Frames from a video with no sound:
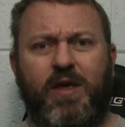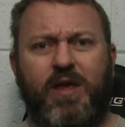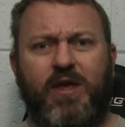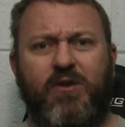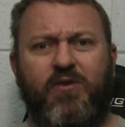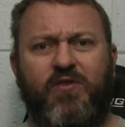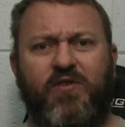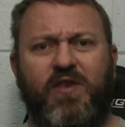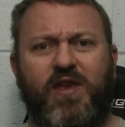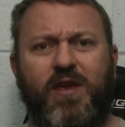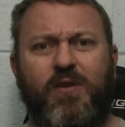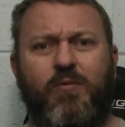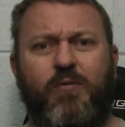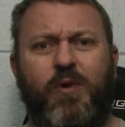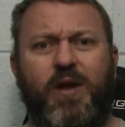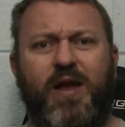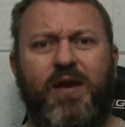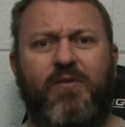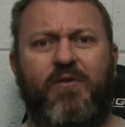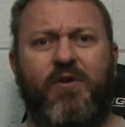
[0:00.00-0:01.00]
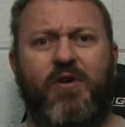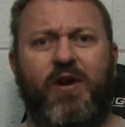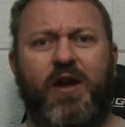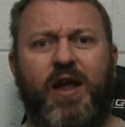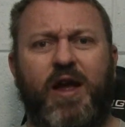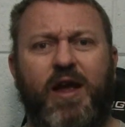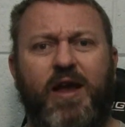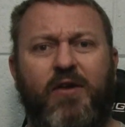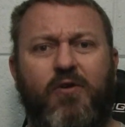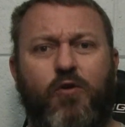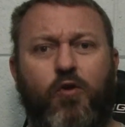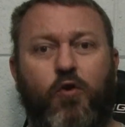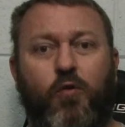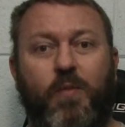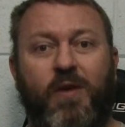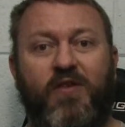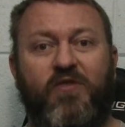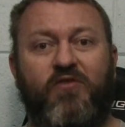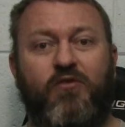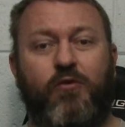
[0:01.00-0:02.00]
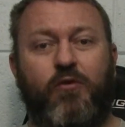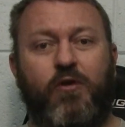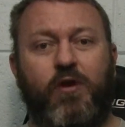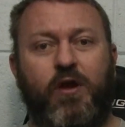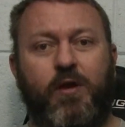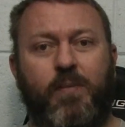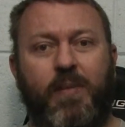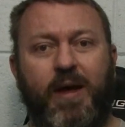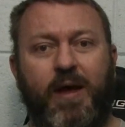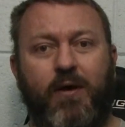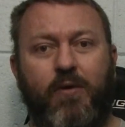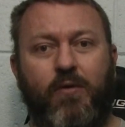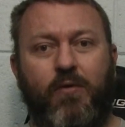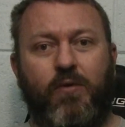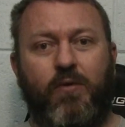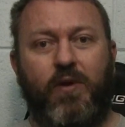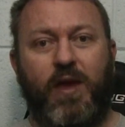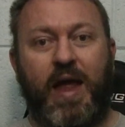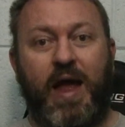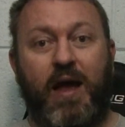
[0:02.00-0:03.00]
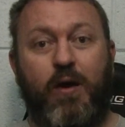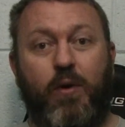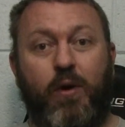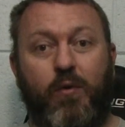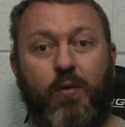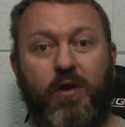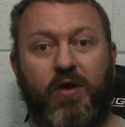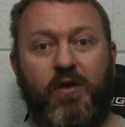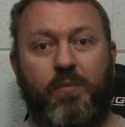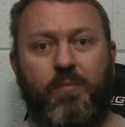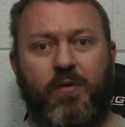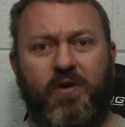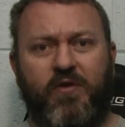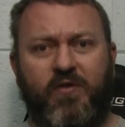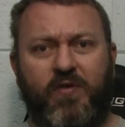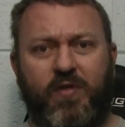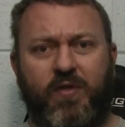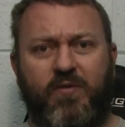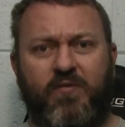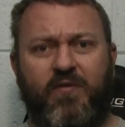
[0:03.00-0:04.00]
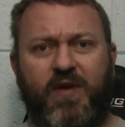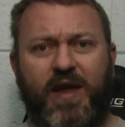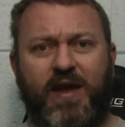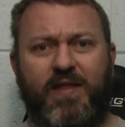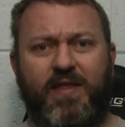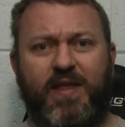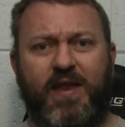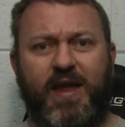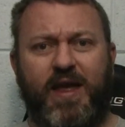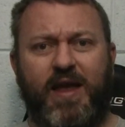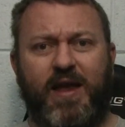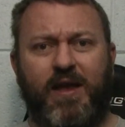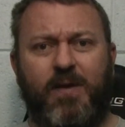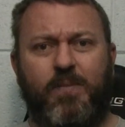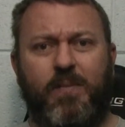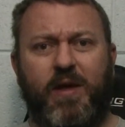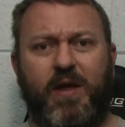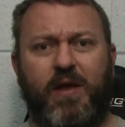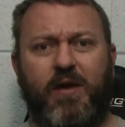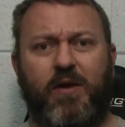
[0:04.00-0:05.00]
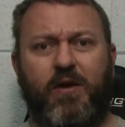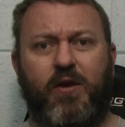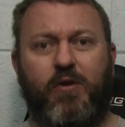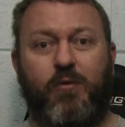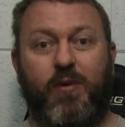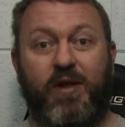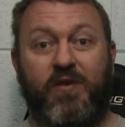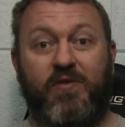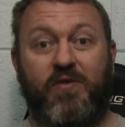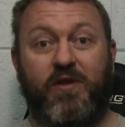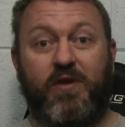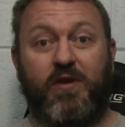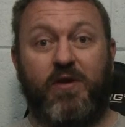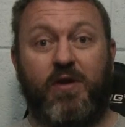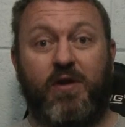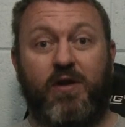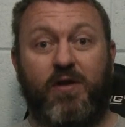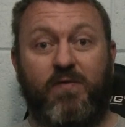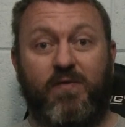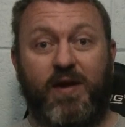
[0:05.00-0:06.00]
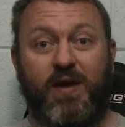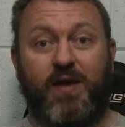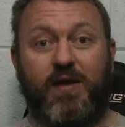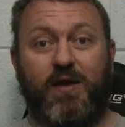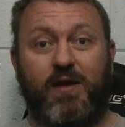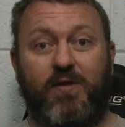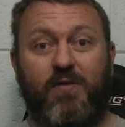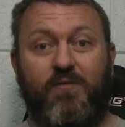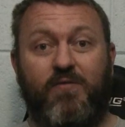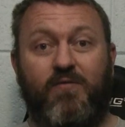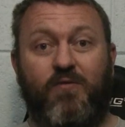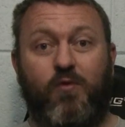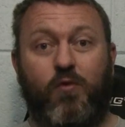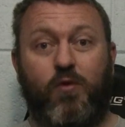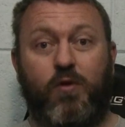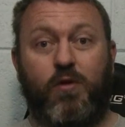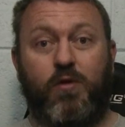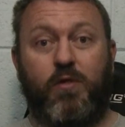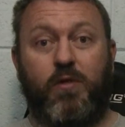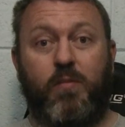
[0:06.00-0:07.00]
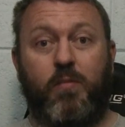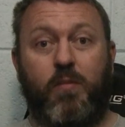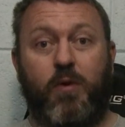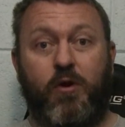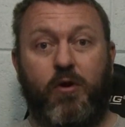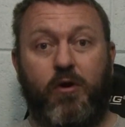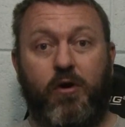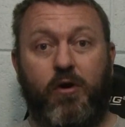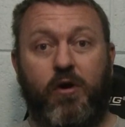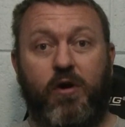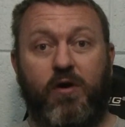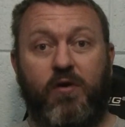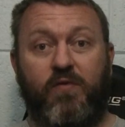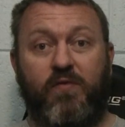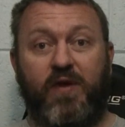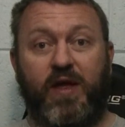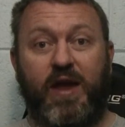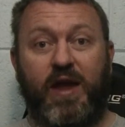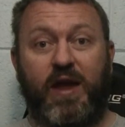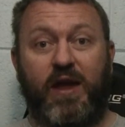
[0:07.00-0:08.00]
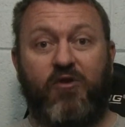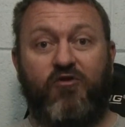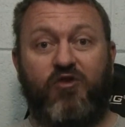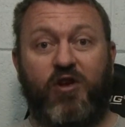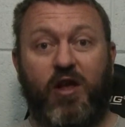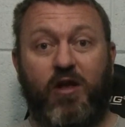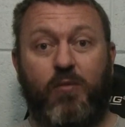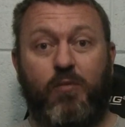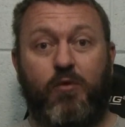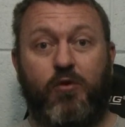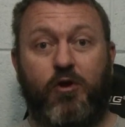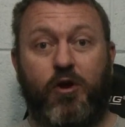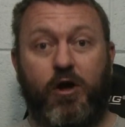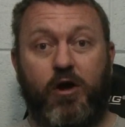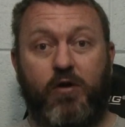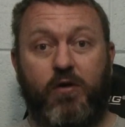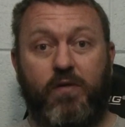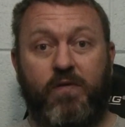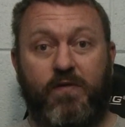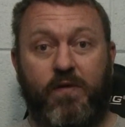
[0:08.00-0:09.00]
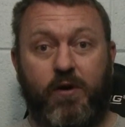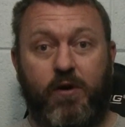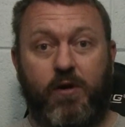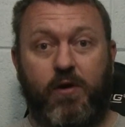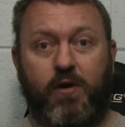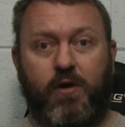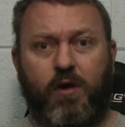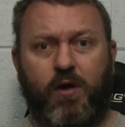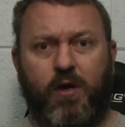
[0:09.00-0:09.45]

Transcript: you see, whenever I told my story about how I went to prison, the fact that I had been arrested and convicted for the murder of a child pornographer,